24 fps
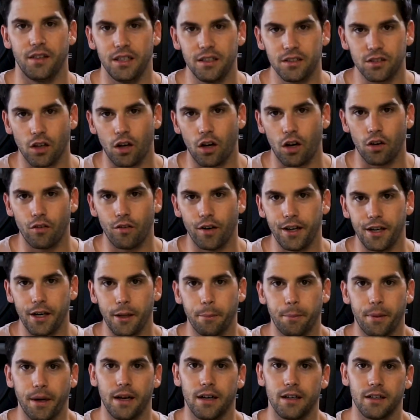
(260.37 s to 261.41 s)
These are
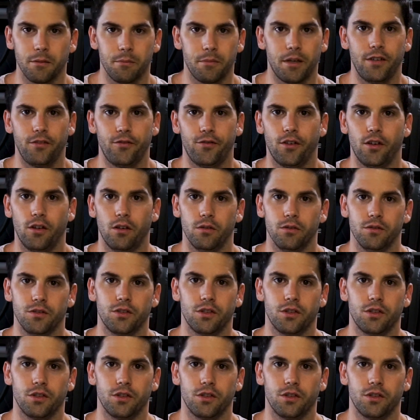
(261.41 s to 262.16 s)
already paired to my phone.